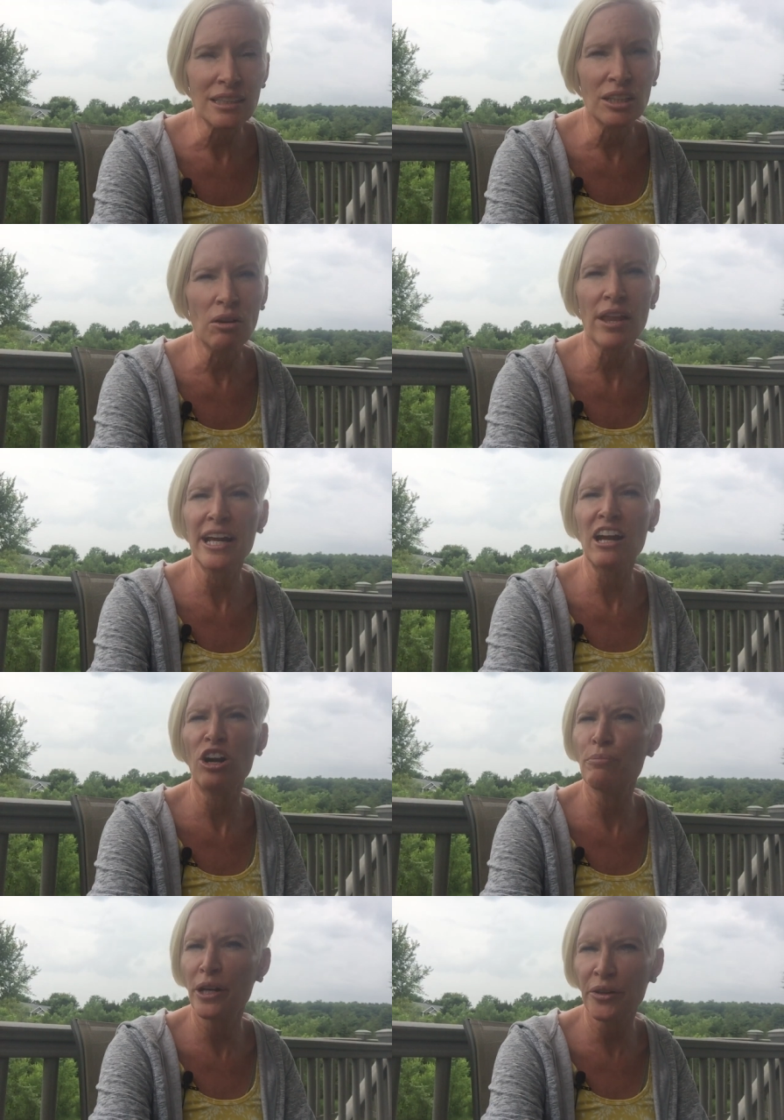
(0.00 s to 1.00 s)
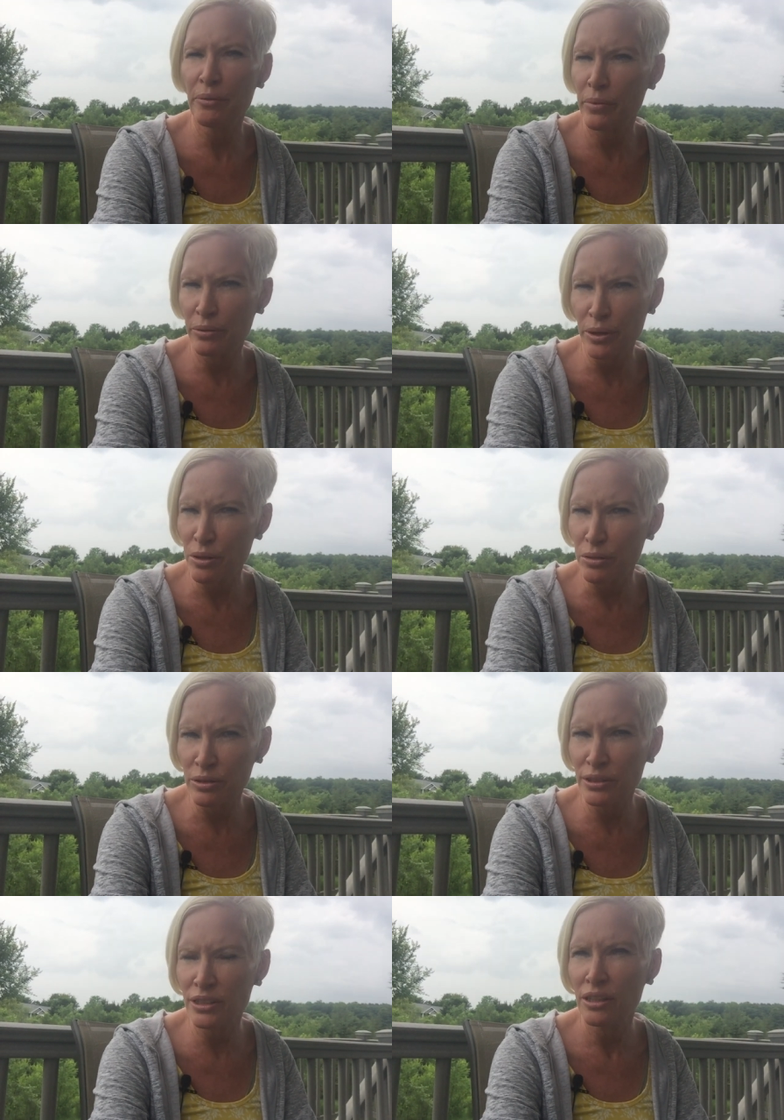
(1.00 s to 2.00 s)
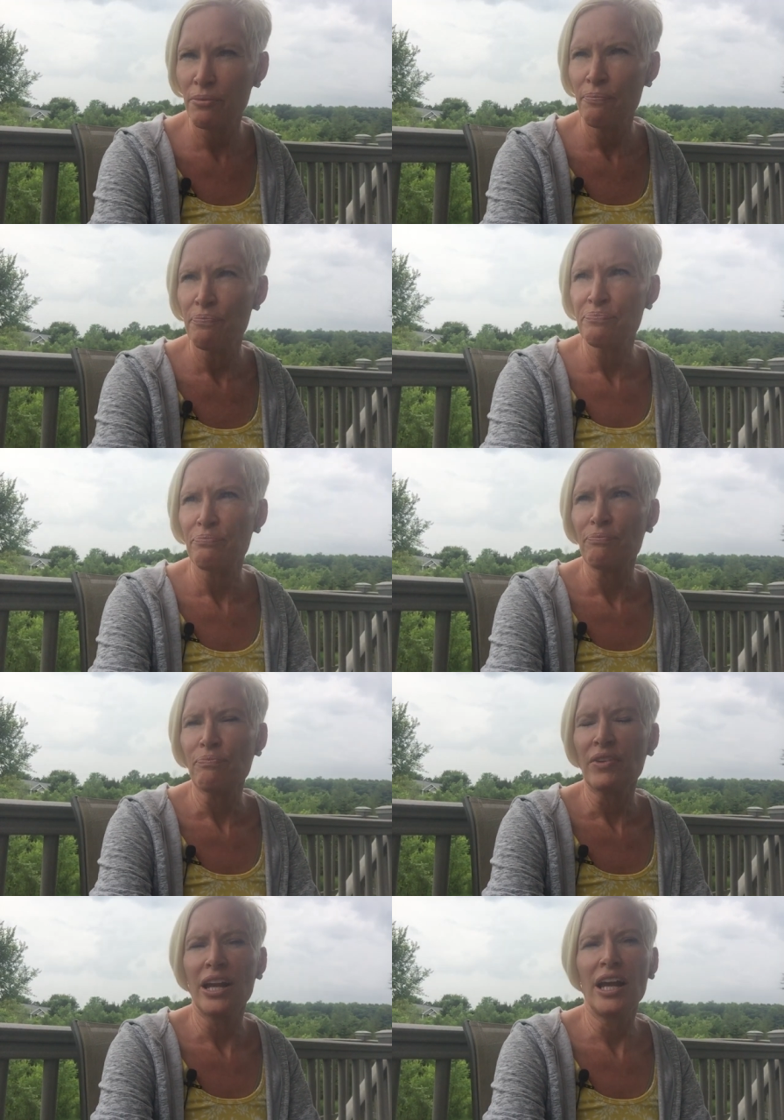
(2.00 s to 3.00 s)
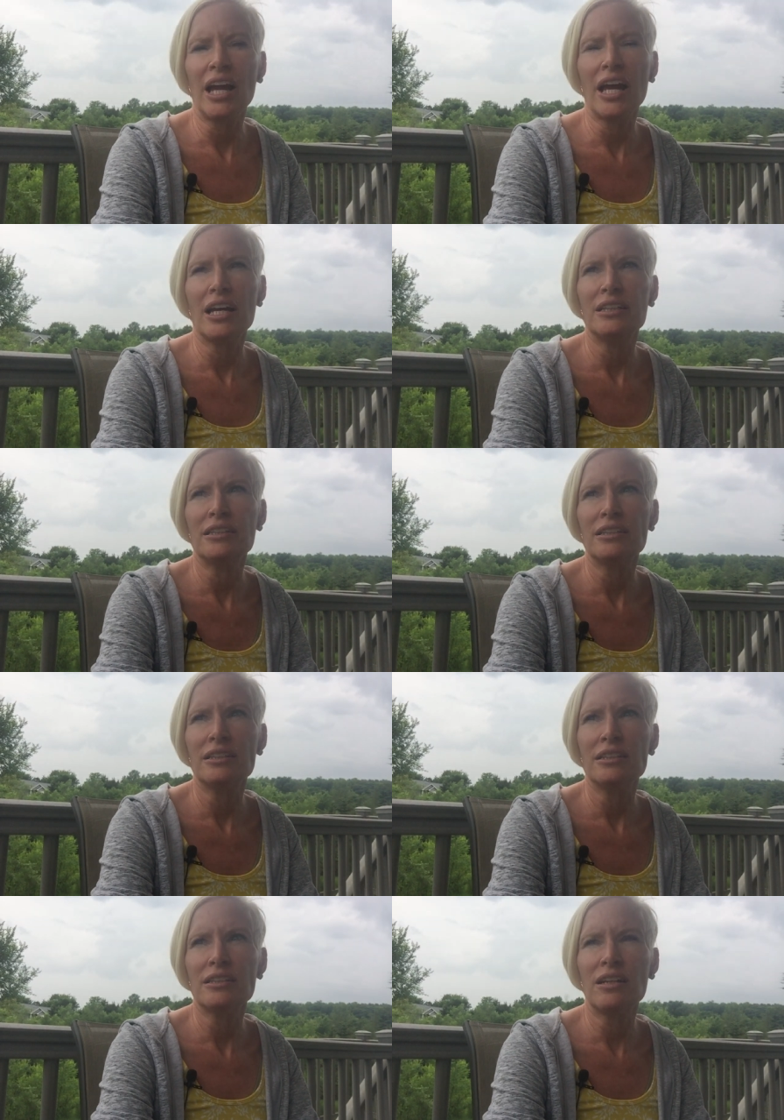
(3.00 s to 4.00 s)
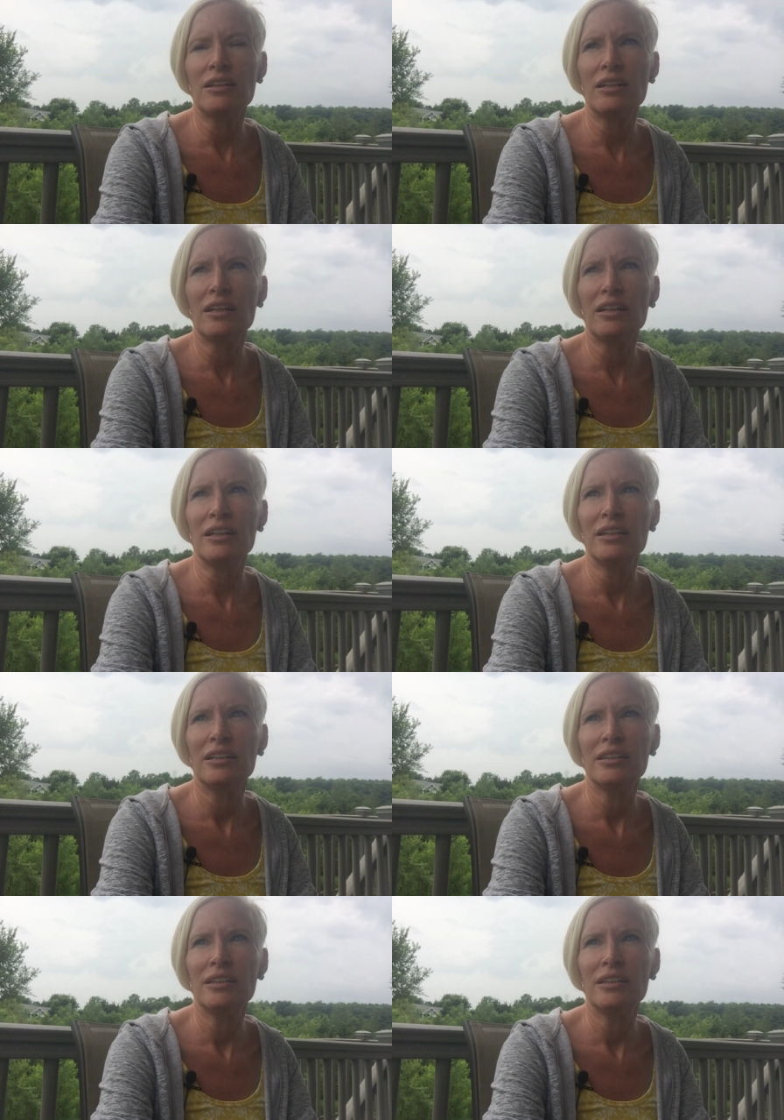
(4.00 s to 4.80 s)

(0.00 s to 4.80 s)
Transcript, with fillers: you know, like our Marilyn Monroes and our